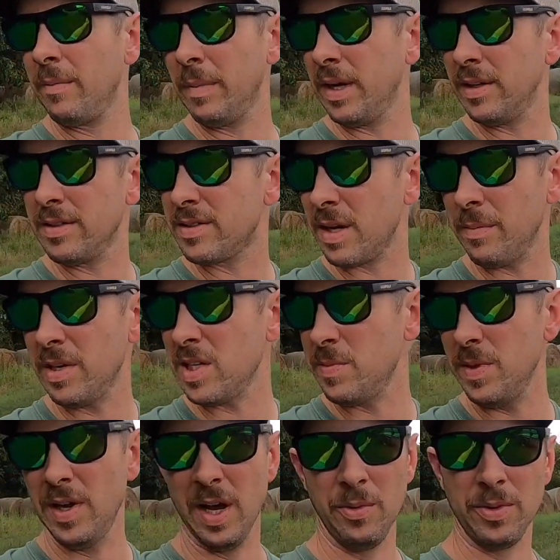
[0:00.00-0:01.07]
I mean, something needs to
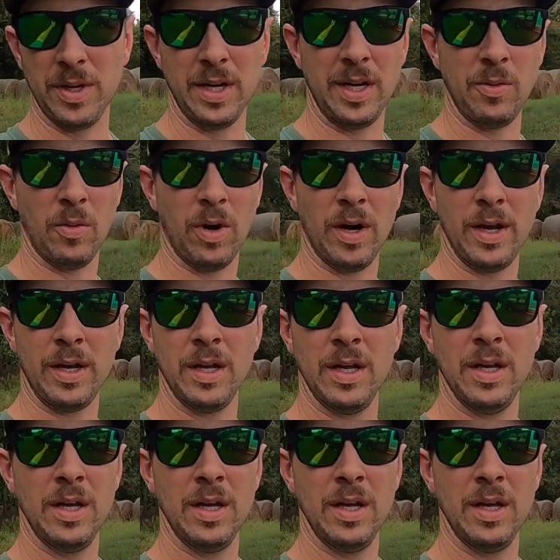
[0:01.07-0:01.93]
be done with it anyway.